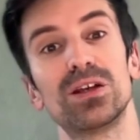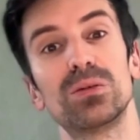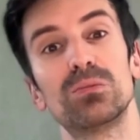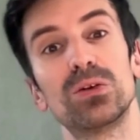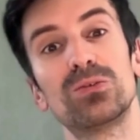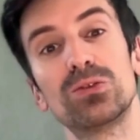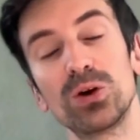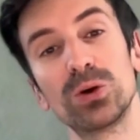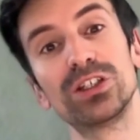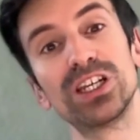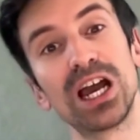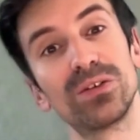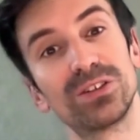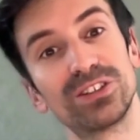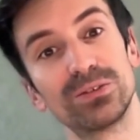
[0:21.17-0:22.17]
Before we
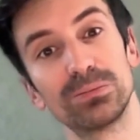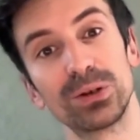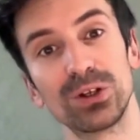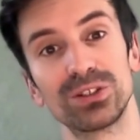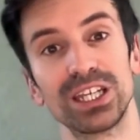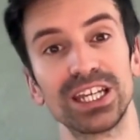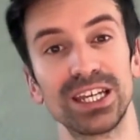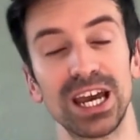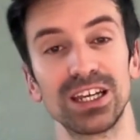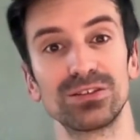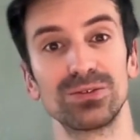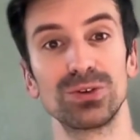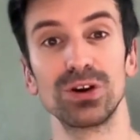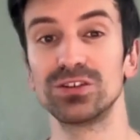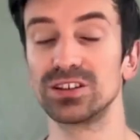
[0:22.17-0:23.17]
dive into building, let's
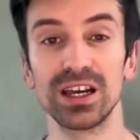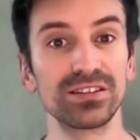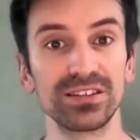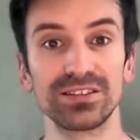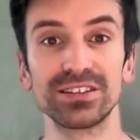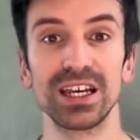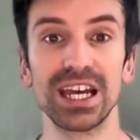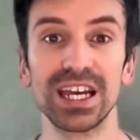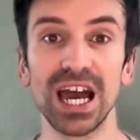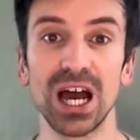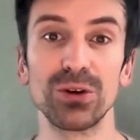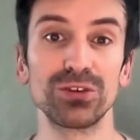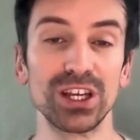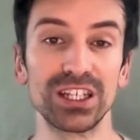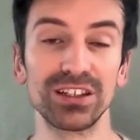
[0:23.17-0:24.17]
first understand how
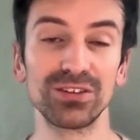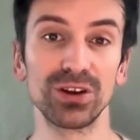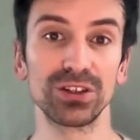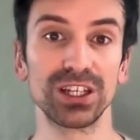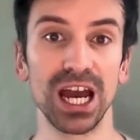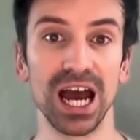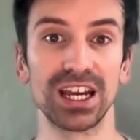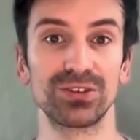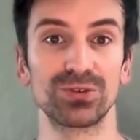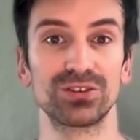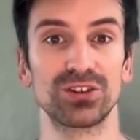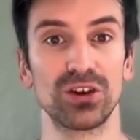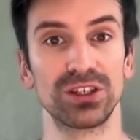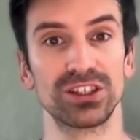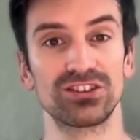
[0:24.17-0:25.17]
Datadog handles
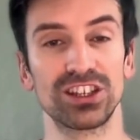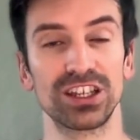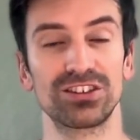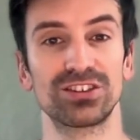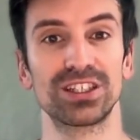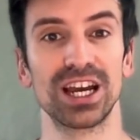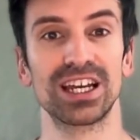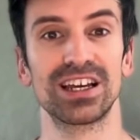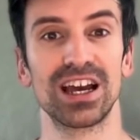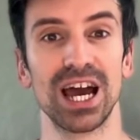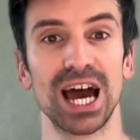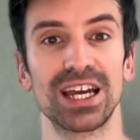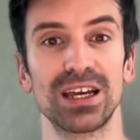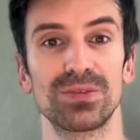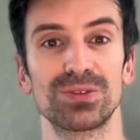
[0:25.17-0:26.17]
log ingestion at a
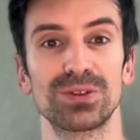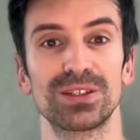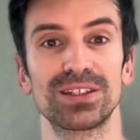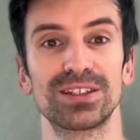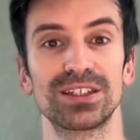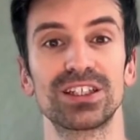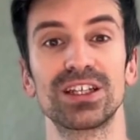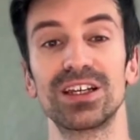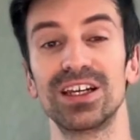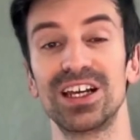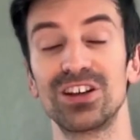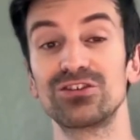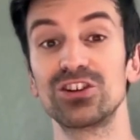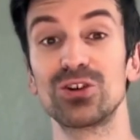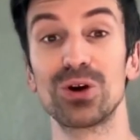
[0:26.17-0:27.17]
high level.
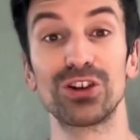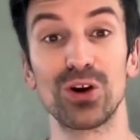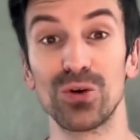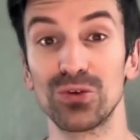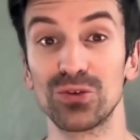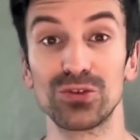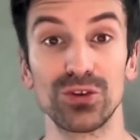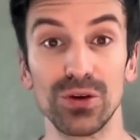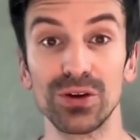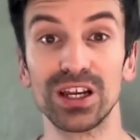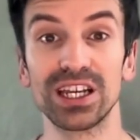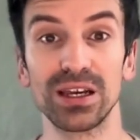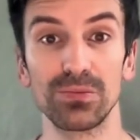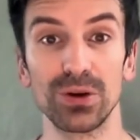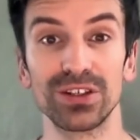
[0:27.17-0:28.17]
Here's a quick overview of the
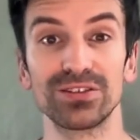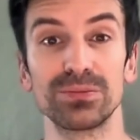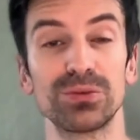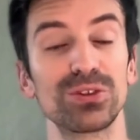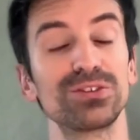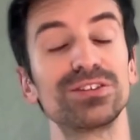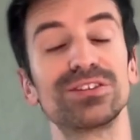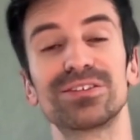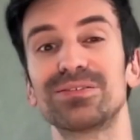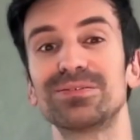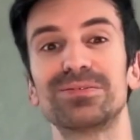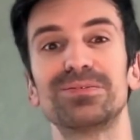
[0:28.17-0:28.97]
key principles.